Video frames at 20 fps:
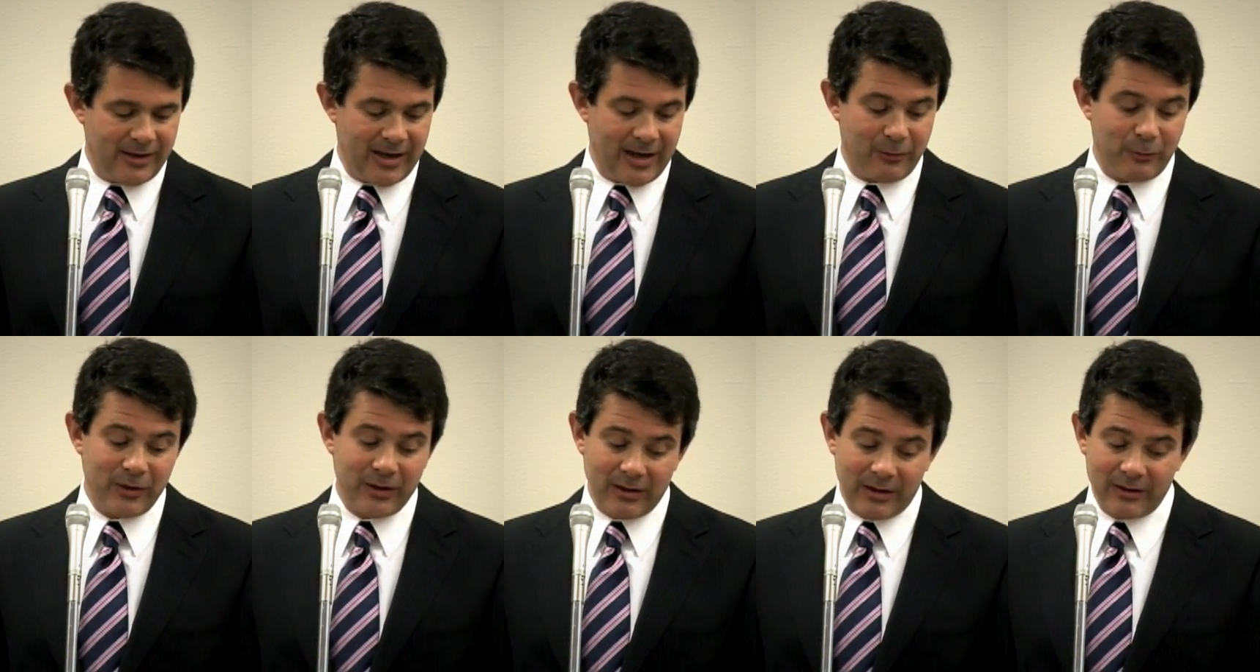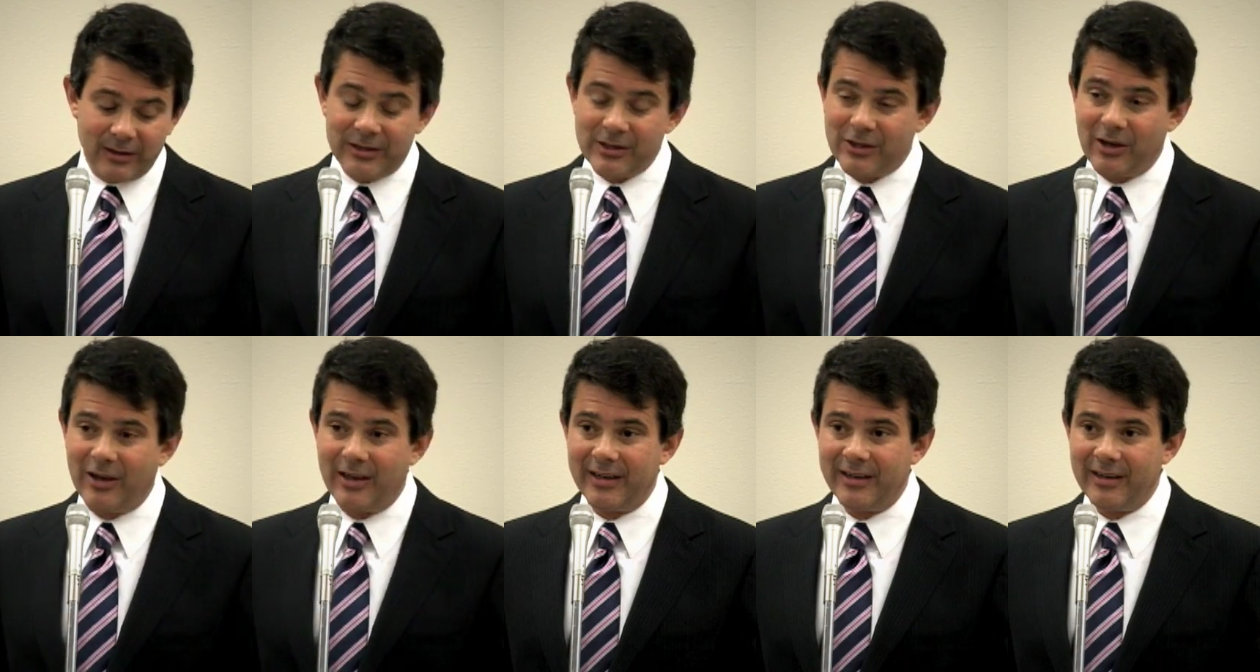and we clearly
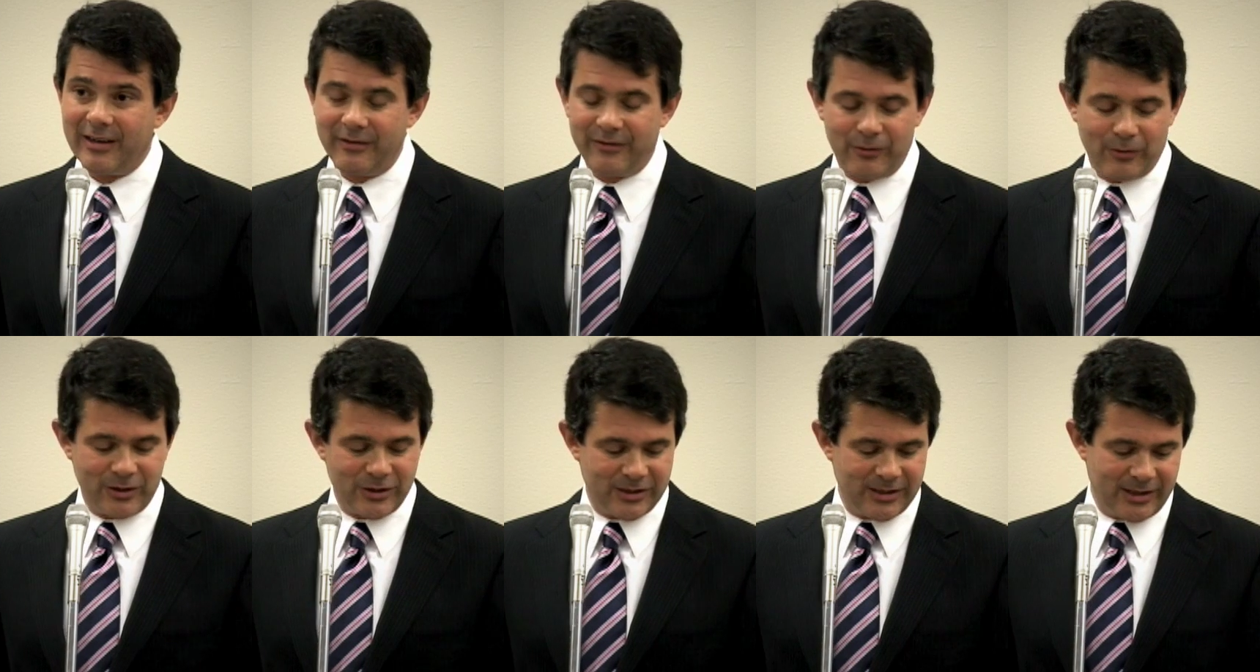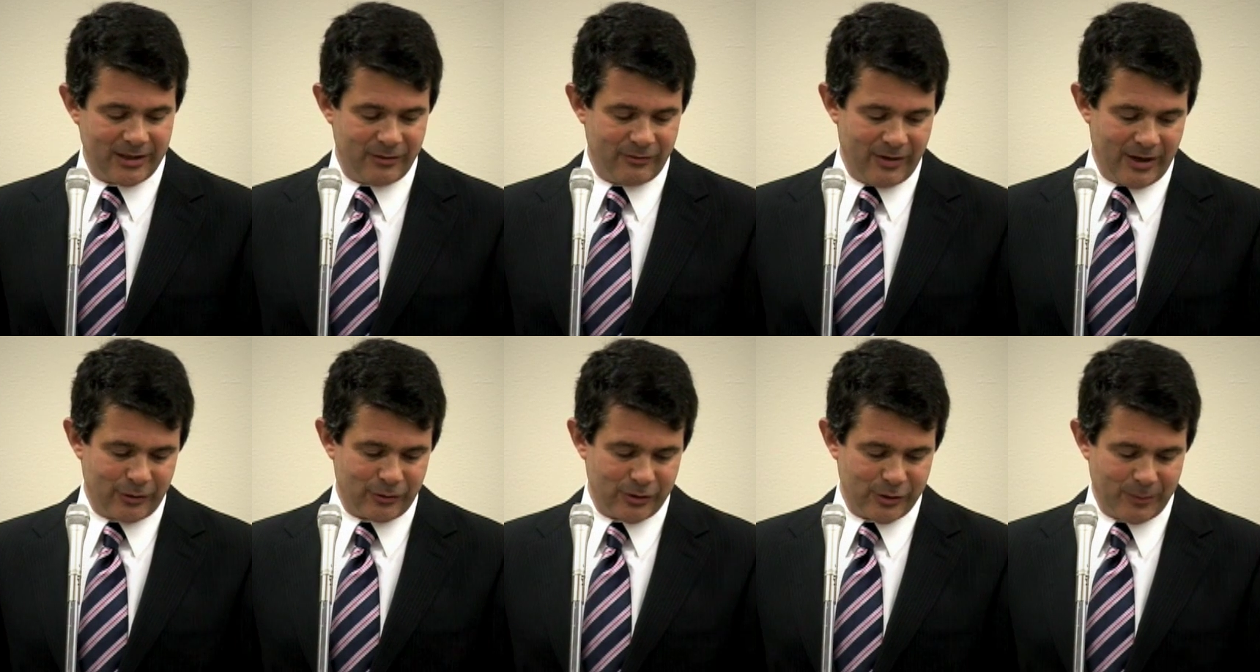saw it, unfortunately, in
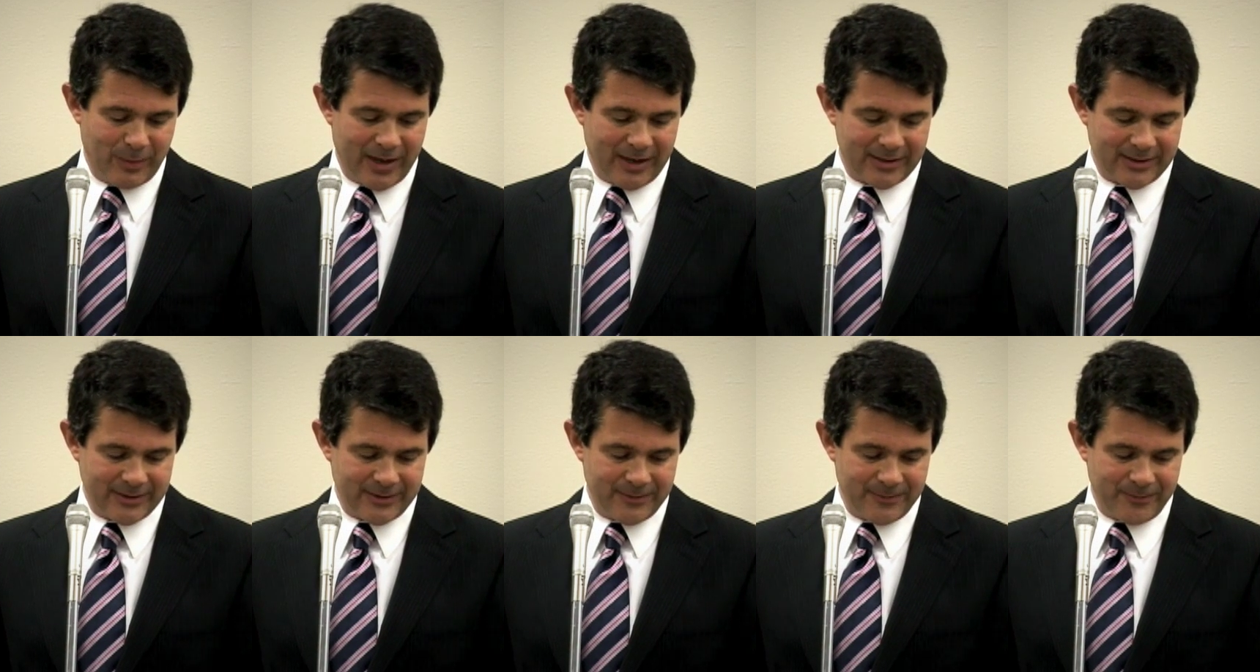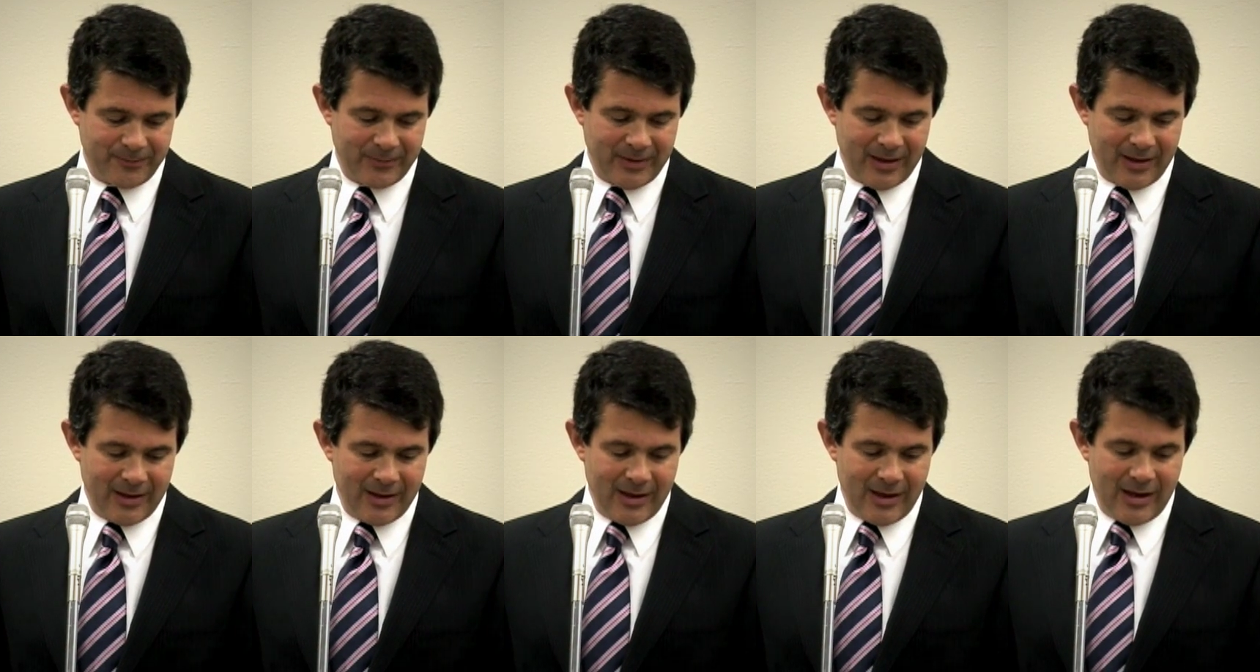retrospect.
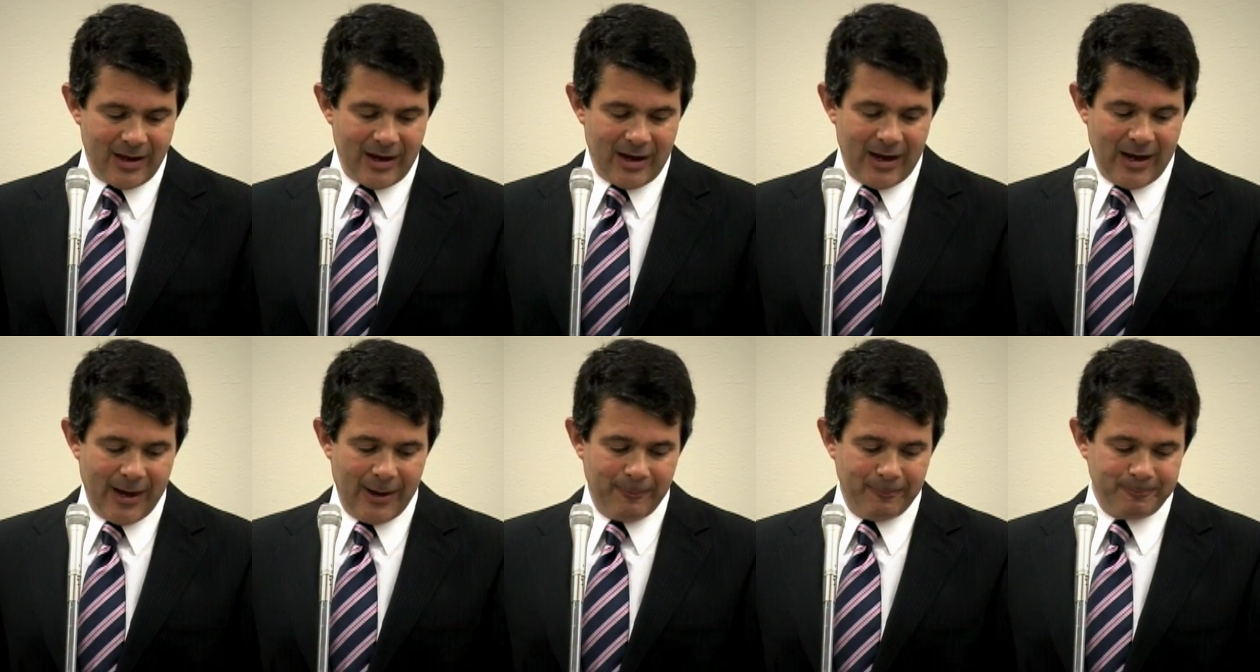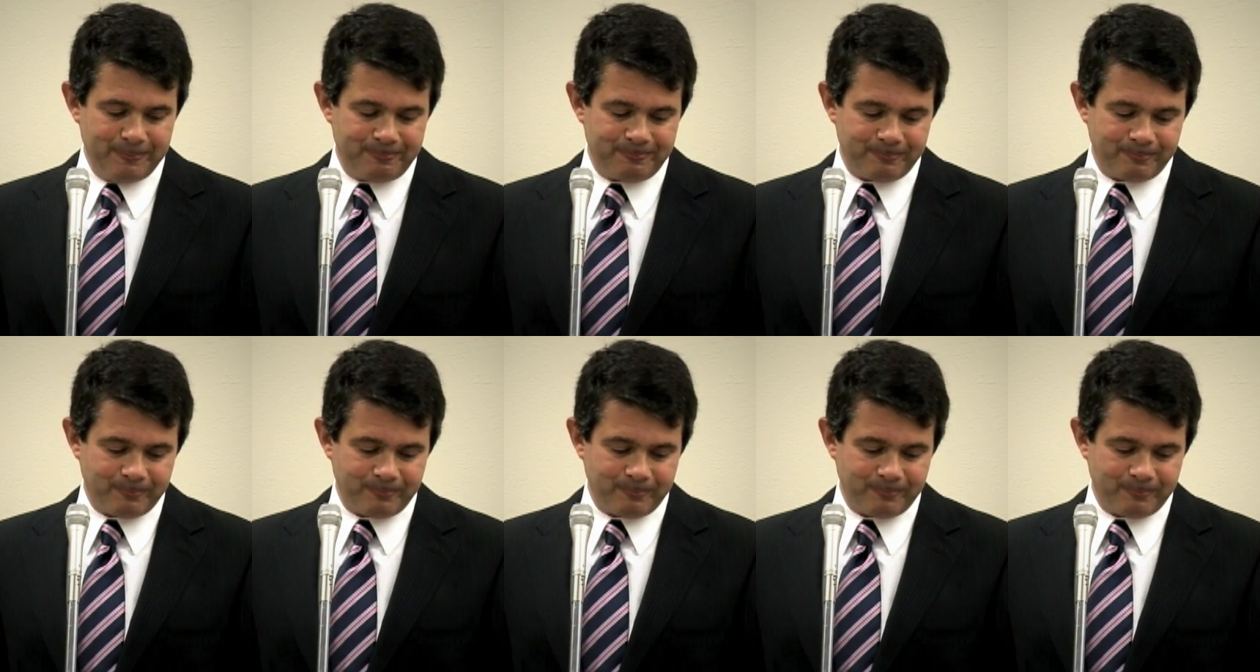Um,